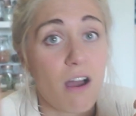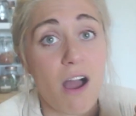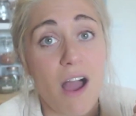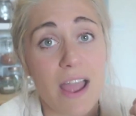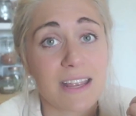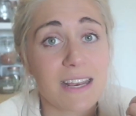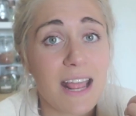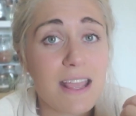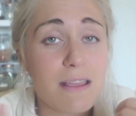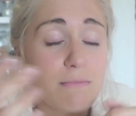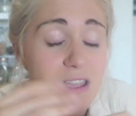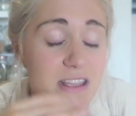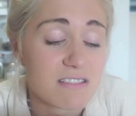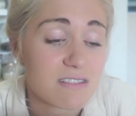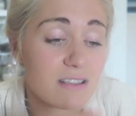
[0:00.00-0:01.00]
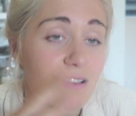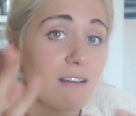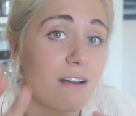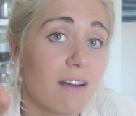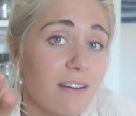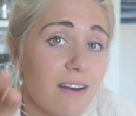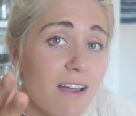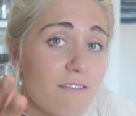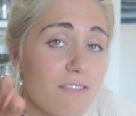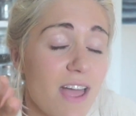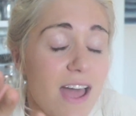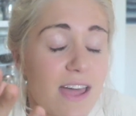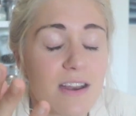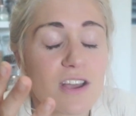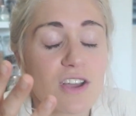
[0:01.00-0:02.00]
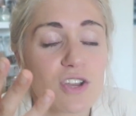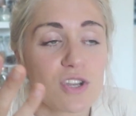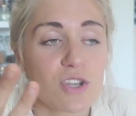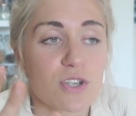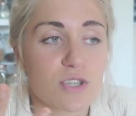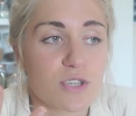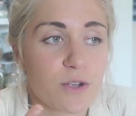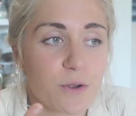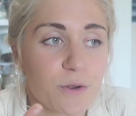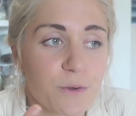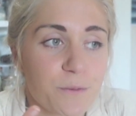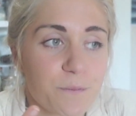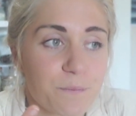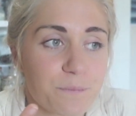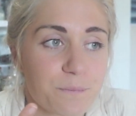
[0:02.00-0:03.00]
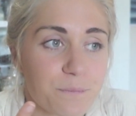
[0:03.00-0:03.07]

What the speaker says: High in amines, can't have that. So